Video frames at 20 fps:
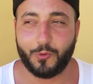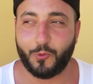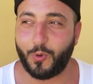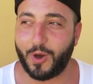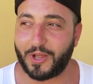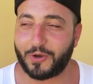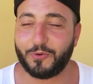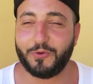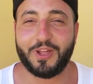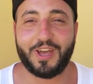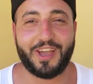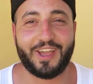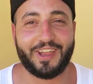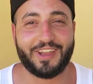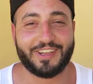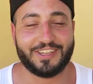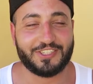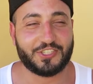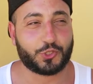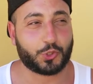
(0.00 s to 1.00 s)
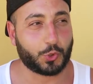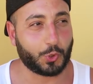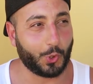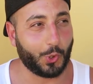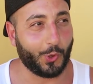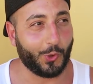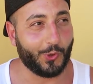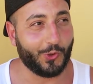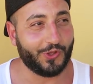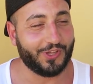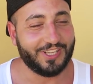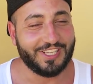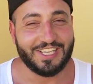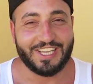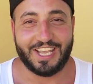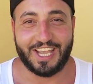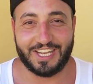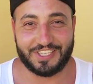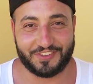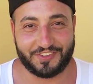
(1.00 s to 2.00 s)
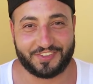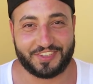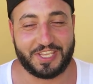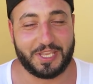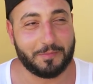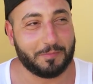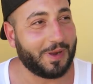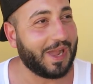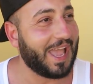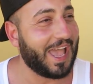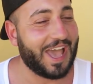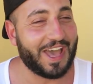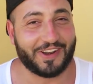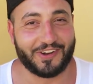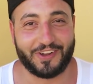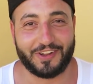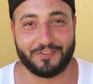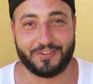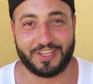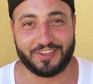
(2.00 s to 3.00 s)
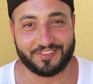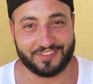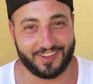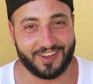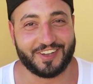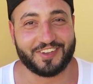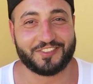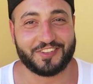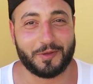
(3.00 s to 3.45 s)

why don't I troll and just keep my hat on as long